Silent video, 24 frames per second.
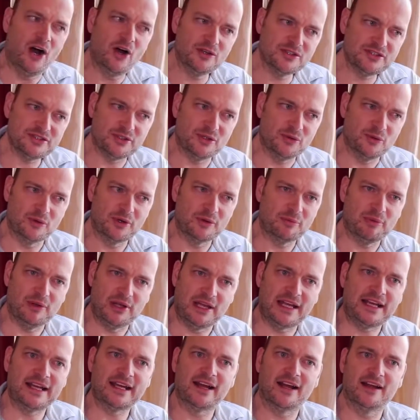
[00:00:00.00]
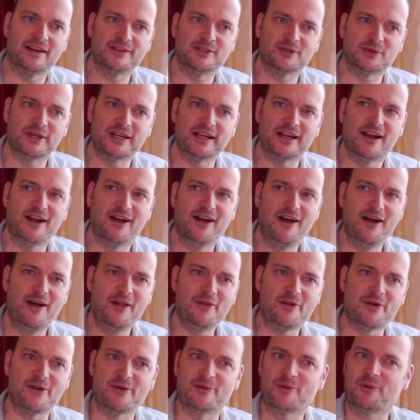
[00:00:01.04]
Also, we're planning on doing
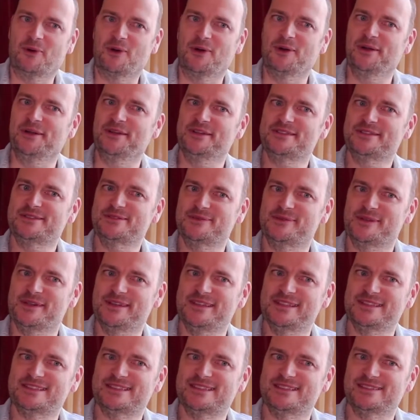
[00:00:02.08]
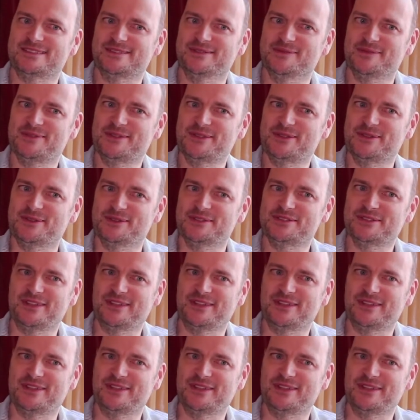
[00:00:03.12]
other worlds with this system too,